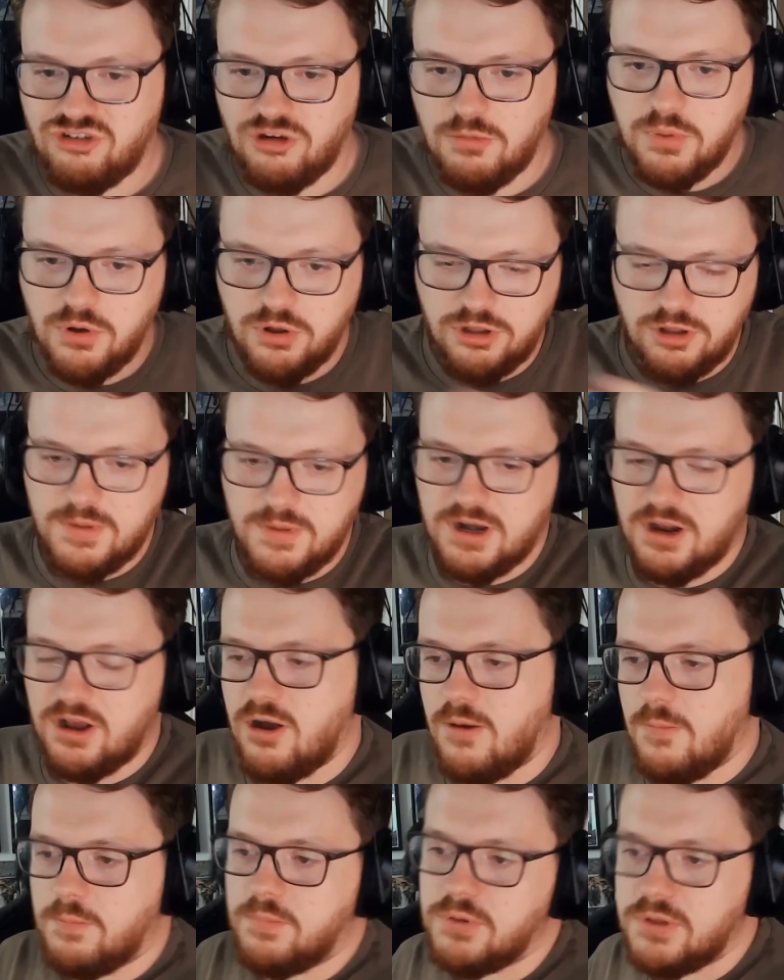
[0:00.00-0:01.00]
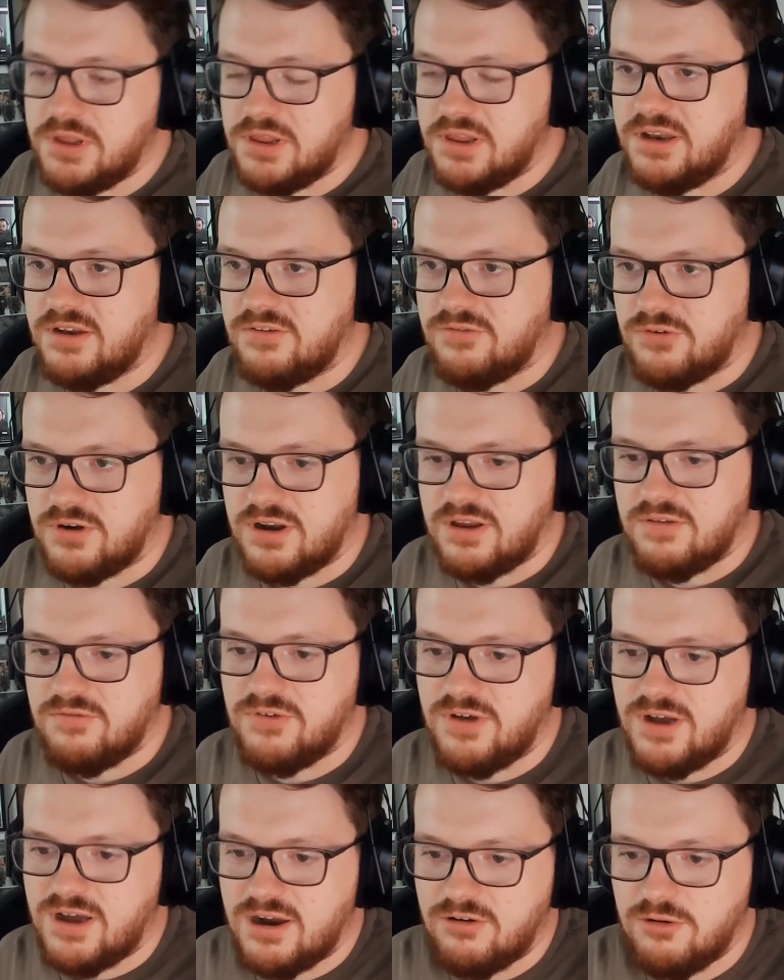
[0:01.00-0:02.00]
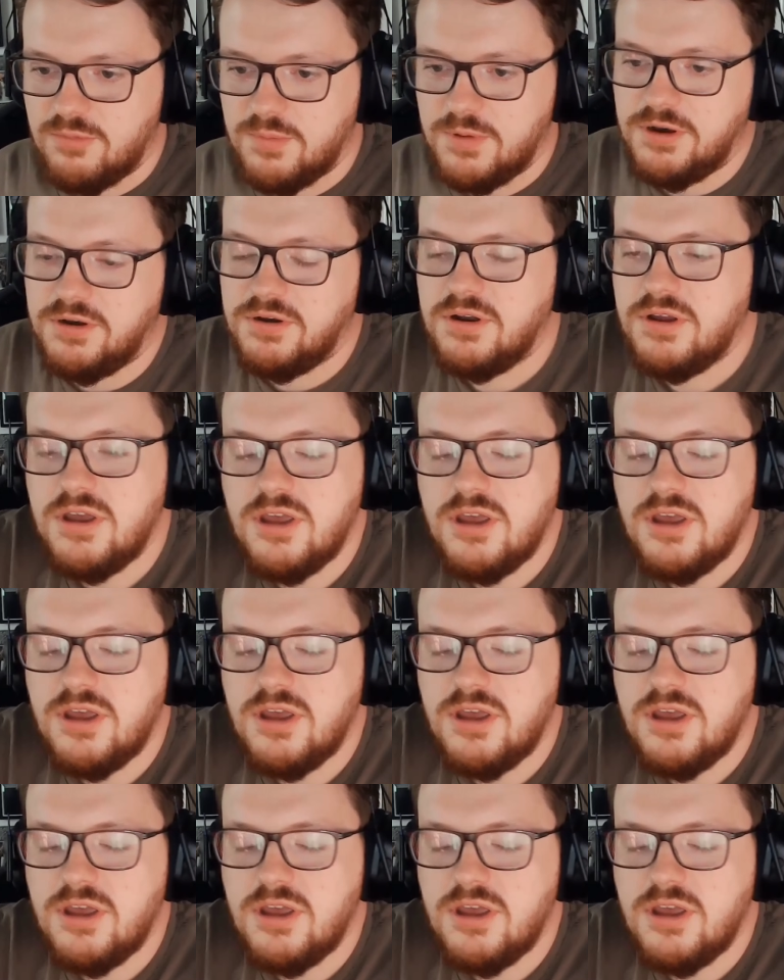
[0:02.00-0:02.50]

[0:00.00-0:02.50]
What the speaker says: and put them in a completely different environment,